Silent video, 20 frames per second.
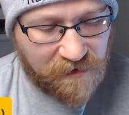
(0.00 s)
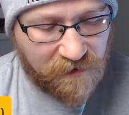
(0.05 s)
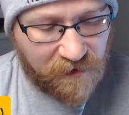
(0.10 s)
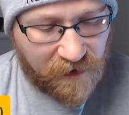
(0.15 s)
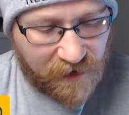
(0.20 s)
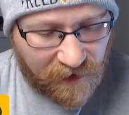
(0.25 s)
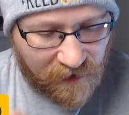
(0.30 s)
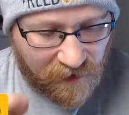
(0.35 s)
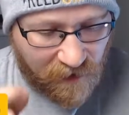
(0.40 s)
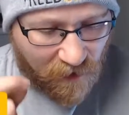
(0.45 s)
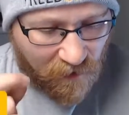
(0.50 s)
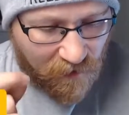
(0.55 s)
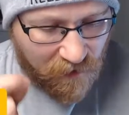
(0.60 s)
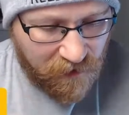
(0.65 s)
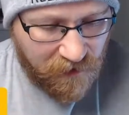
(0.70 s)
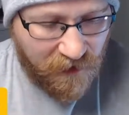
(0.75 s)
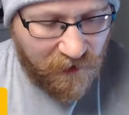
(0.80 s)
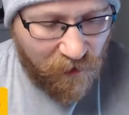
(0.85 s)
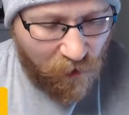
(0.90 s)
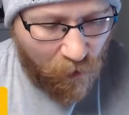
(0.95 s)
like a
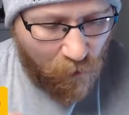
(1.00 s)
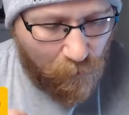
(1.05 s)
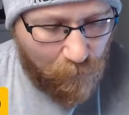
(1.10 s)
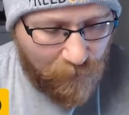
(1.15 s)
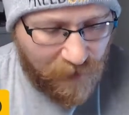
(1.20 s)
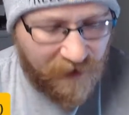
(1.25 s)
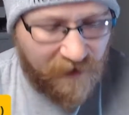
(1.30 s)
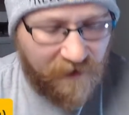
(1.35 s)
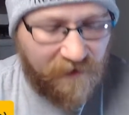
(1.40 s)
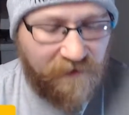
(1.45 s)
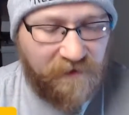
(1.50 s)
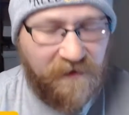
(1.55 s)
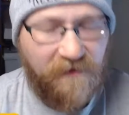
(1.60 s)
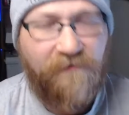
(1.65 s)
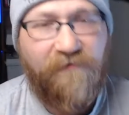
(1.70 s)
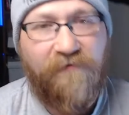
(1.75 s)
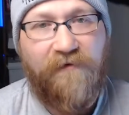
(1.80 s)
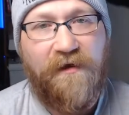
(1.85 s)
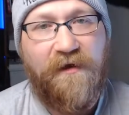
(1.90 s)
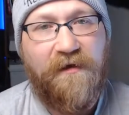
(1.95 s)
little bit
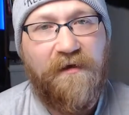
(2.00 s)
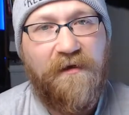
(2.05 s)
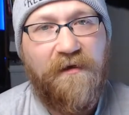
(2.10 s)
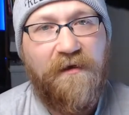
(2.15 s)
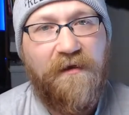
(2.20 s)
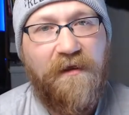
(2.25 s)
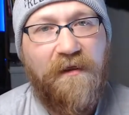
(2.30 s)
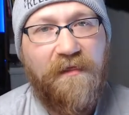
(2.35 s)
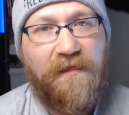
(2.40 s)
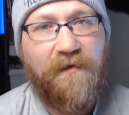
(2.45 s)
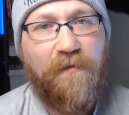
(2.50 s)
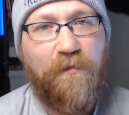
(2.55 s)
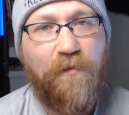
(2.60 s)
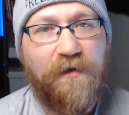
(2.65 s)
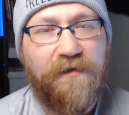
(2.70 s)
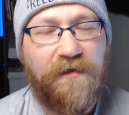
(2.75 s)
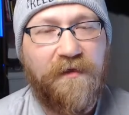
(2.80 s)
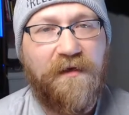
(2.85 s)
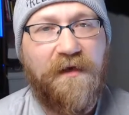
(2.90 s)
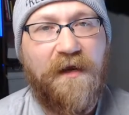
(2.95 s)
different than
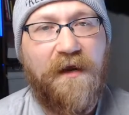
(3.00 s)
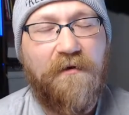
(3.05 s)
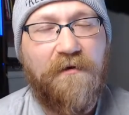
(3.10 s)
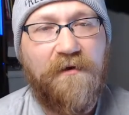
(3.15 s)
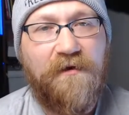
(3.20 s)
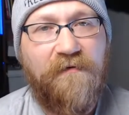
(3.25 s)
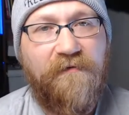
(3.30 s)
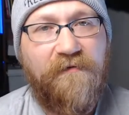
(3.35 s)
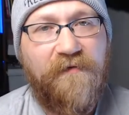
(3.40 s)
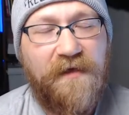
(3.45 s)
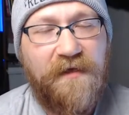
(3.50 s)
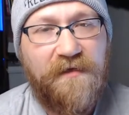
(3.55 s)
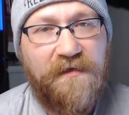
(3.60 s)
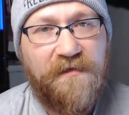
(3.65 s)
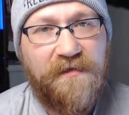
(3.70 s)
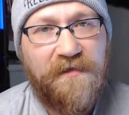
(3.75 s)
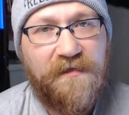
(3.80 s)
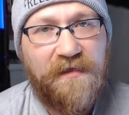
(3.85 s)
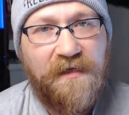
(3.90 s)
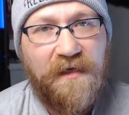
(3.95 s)
what the narrative
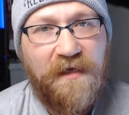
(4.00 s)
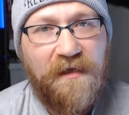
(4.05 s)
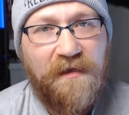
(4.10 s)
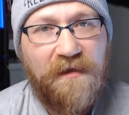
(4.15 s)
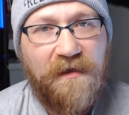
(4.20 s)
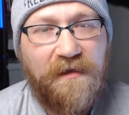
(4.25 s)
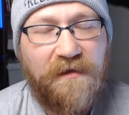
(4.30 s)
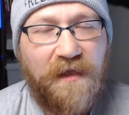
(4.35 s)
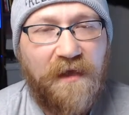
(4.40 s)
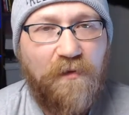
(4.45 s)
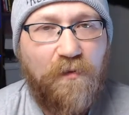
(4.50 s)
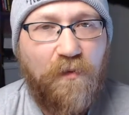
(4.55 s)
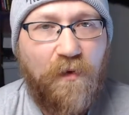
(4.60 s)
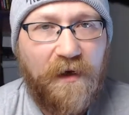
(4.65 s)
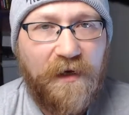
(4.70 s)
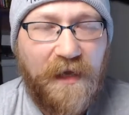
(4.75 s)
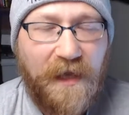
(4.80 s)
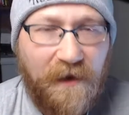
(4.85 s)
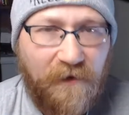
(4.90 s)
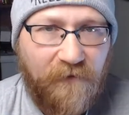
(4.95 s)
is that they
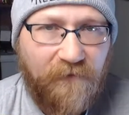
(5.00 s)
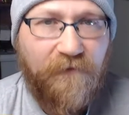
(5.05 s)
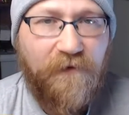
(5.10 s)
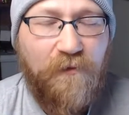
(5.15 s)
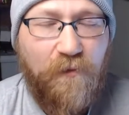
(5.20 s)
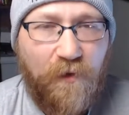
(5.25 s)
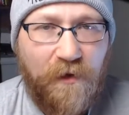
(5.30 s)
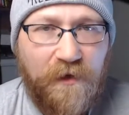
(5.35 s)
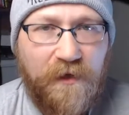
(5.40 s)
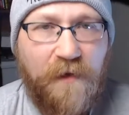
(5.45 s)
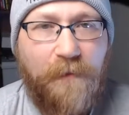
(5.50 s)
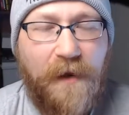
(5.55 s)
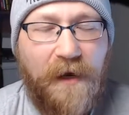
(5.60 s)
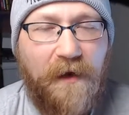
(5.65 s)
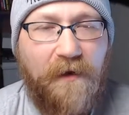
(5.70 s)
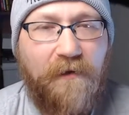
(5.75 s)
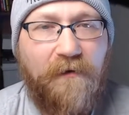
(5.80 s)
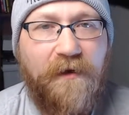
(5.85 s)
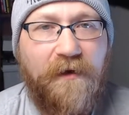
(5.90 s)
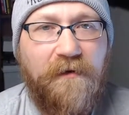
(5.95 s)
want everyone to
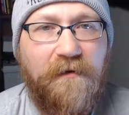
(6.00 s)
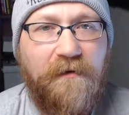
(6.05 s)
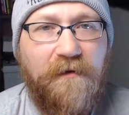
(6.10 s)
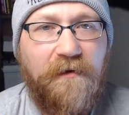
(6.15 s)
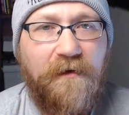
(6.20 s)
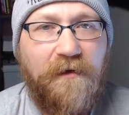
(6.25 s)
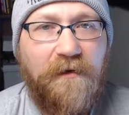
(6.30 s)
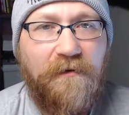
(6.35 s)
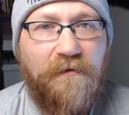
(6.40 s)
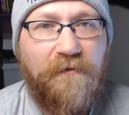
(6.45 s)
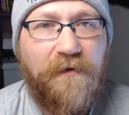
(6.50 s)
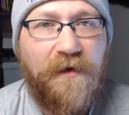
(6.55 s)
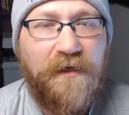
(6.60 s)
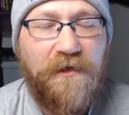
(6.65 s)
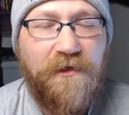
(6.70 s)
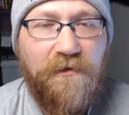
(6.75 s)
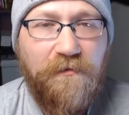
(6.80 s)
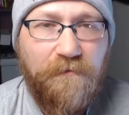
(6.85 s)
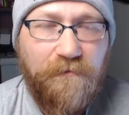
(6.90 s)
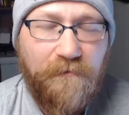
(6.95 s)
parrot,
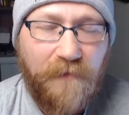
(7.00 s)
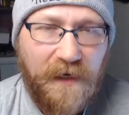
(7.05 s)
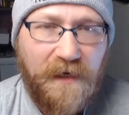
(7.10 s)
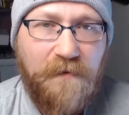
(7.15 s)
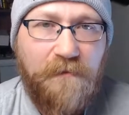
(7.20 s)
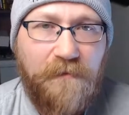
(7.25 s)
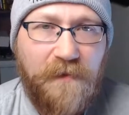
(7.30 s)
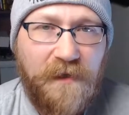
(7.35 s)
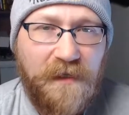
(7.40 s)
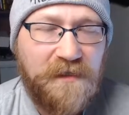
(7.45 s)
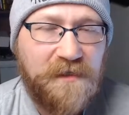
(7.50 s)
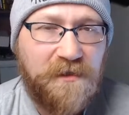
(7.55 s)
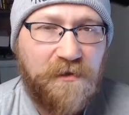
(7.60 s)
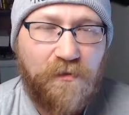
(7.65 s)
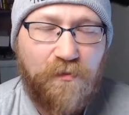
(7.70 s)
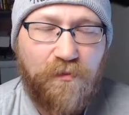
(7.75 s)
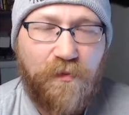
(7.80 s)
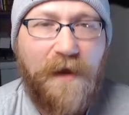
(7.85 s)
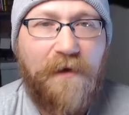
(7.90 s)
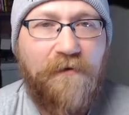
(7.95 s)
right? You might be
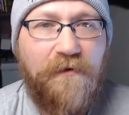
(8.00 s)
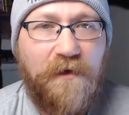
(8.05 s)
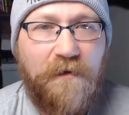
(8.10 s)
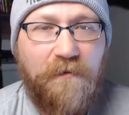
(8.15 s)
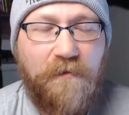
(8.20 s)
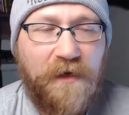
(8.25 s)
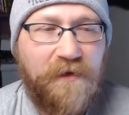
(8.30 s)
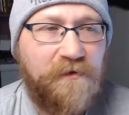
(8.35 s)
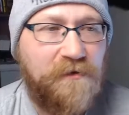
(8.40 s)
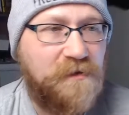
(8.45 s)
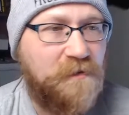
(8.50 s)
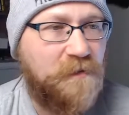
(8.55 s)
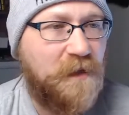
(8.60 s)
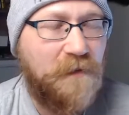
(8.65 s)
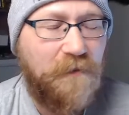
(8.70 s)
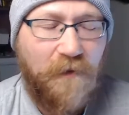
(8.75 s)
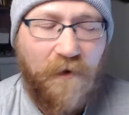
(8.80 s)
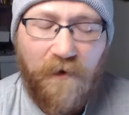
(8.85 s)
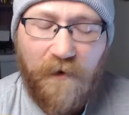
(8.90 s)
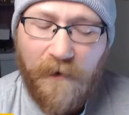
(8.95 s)
surrounded by those
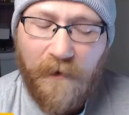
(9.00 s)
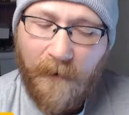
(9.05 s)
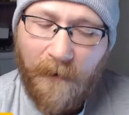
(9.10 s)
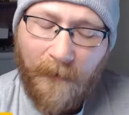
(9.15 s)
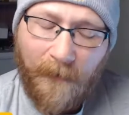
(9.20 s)
people,